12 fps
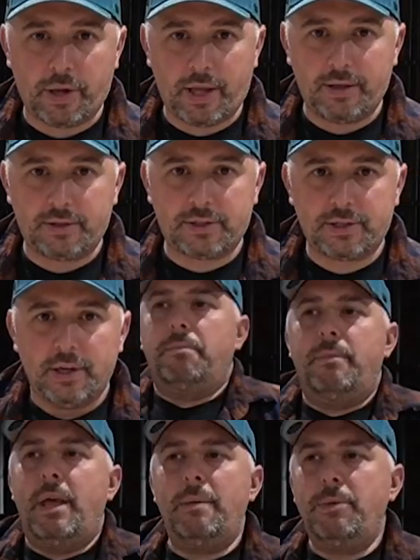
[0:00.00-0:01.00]
kits.
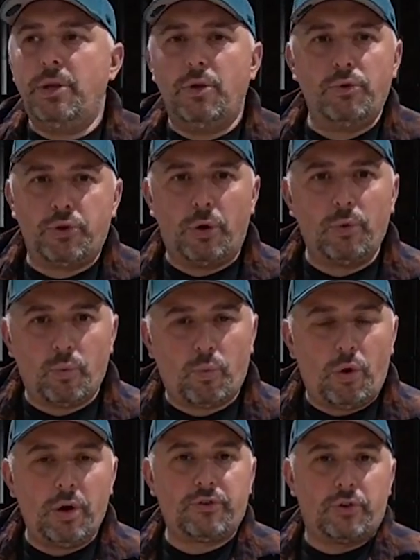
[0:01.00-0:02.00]
Maybe you don't
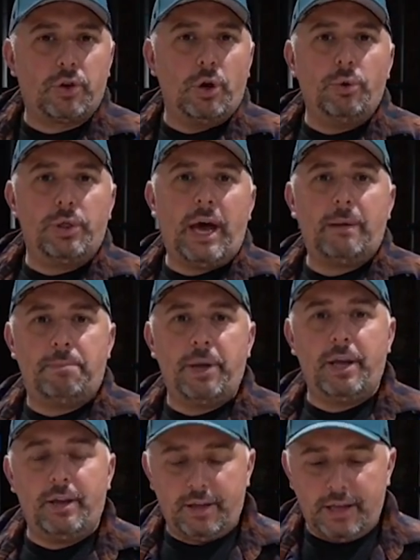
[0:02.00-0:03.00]
want to go that
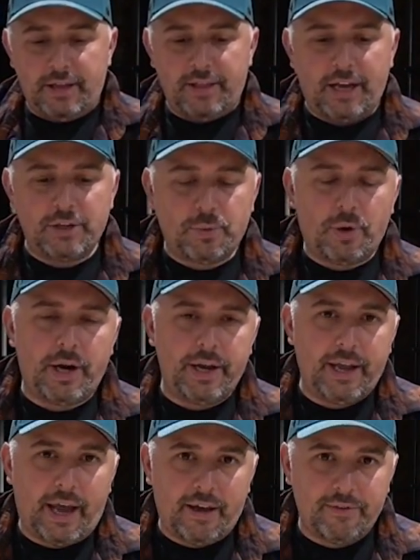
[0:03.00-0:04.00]
big, and that's
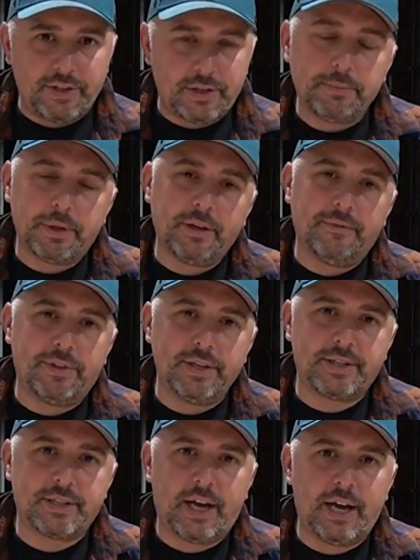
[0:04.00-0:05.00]
why having something of
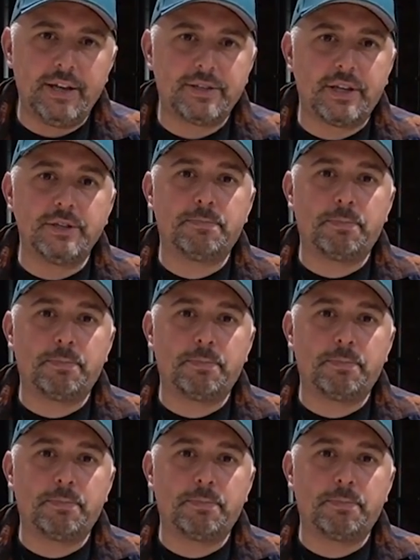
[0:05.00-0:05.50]
this size is